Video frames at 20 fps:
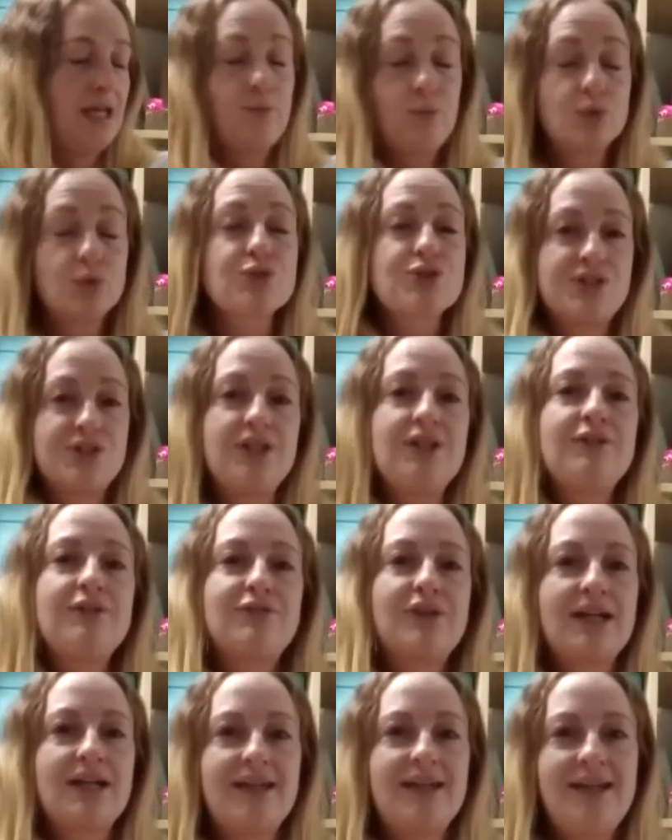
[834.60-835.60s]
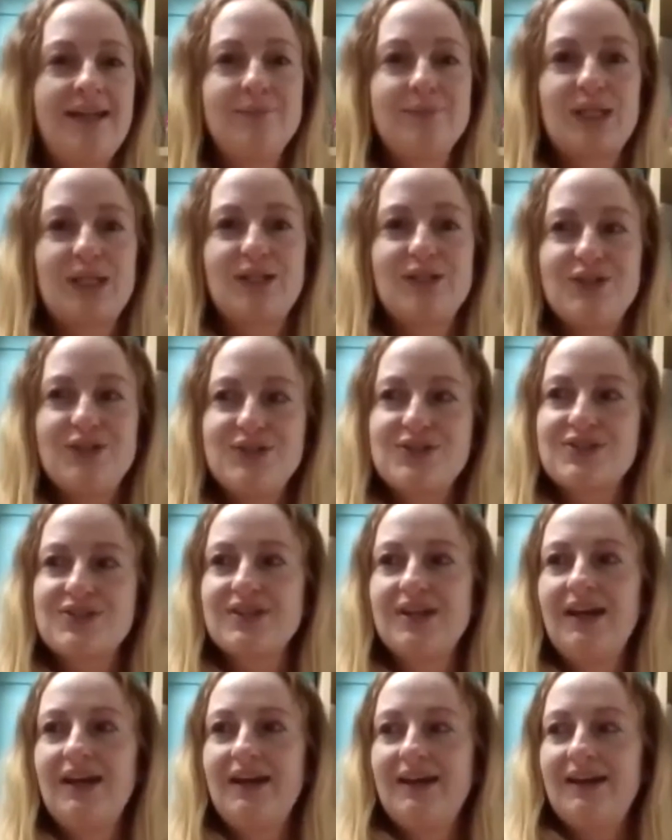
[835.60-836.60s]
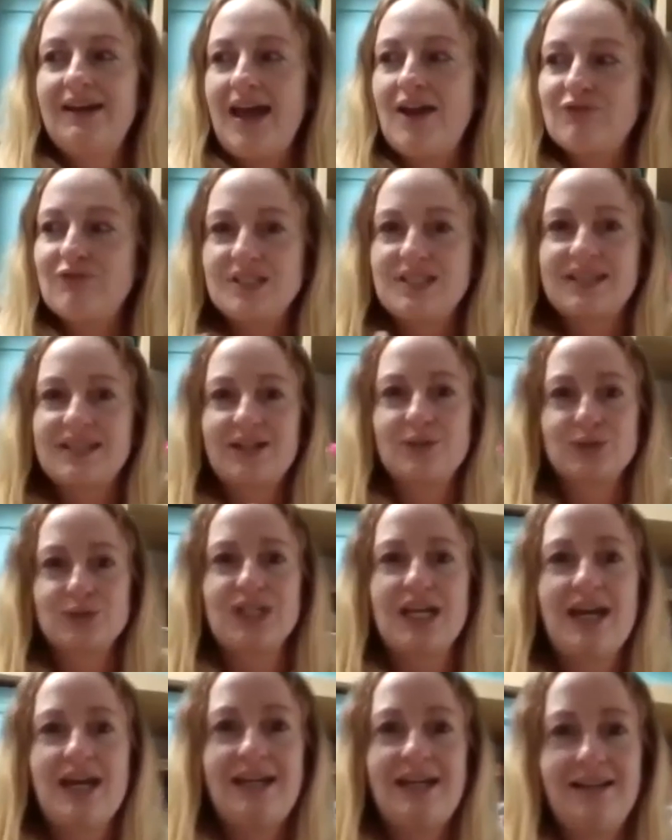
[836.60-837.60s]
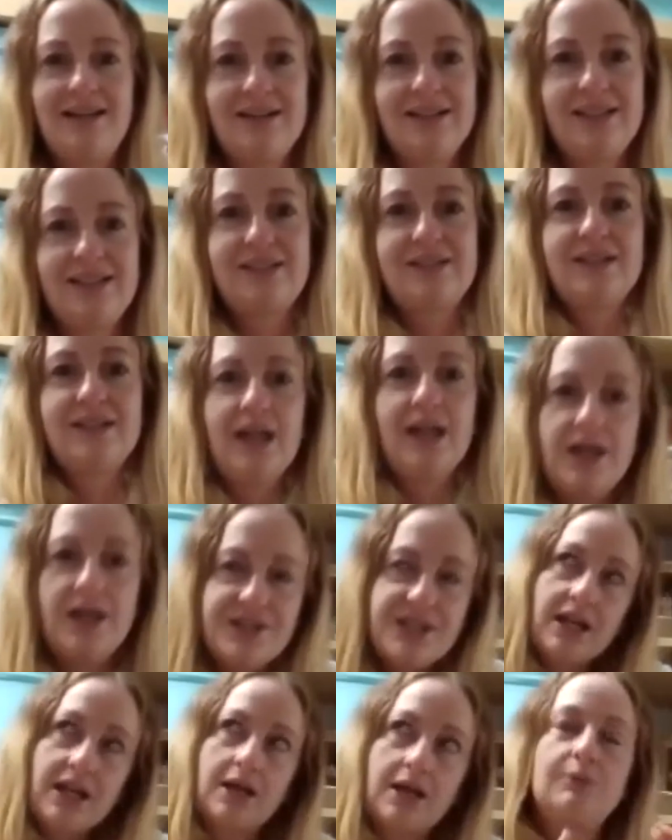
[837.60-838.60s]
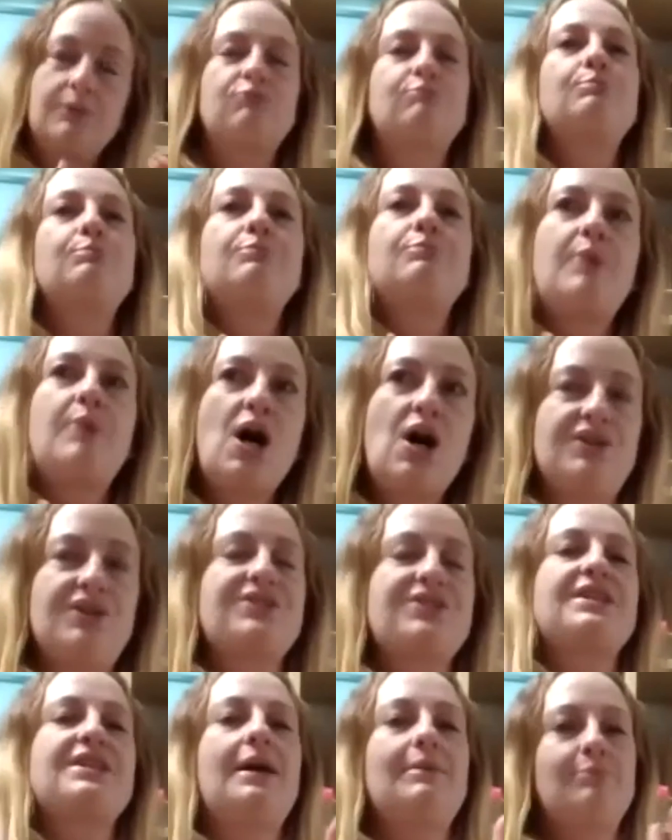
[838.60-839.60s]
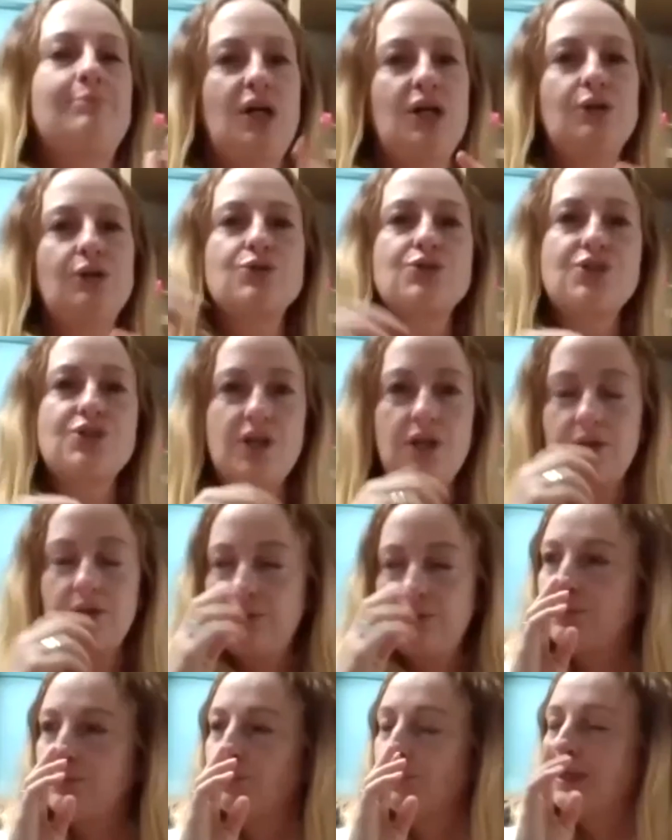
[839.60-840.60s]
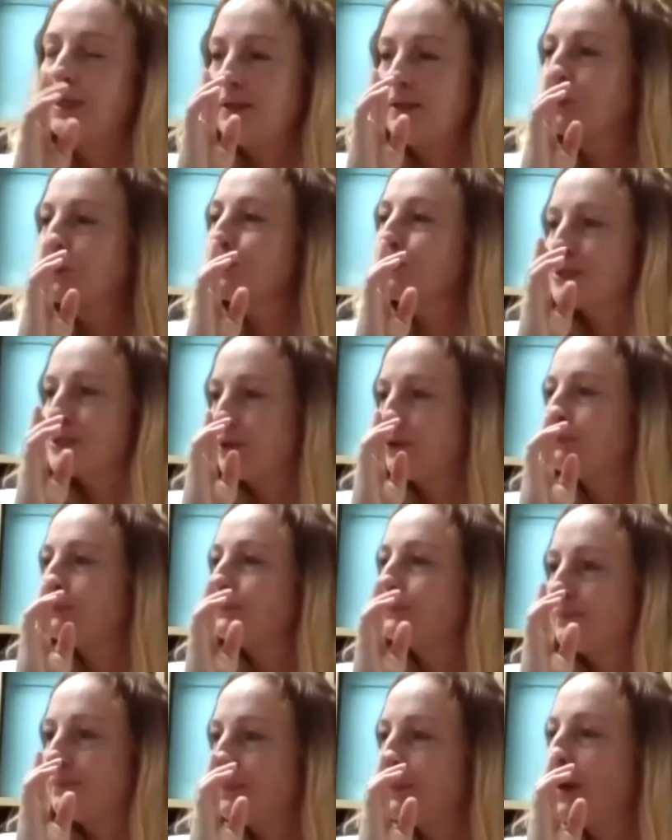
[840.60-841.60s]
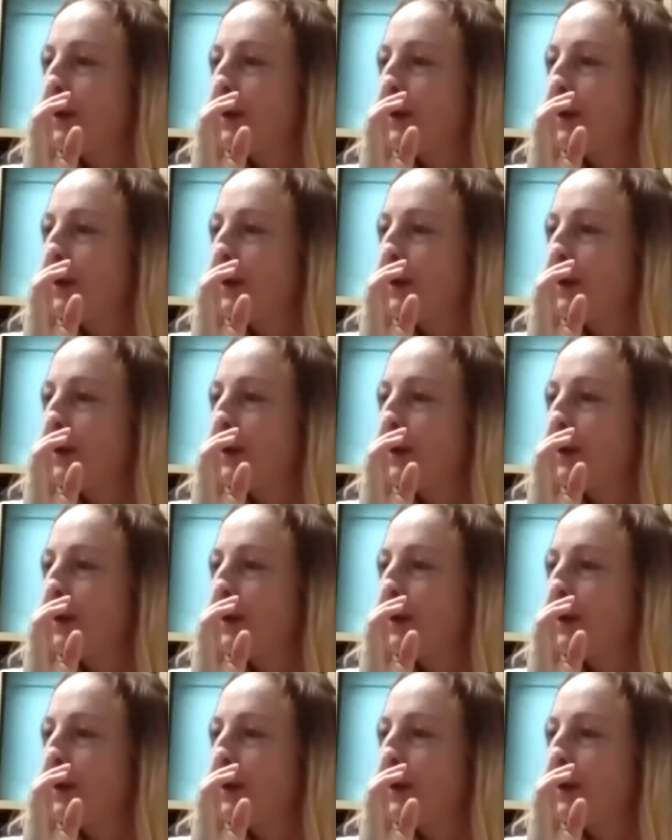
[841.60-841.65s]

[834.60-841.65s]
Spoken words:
it was nerve-wracking because every single day, like, until I past that milestone, we lost our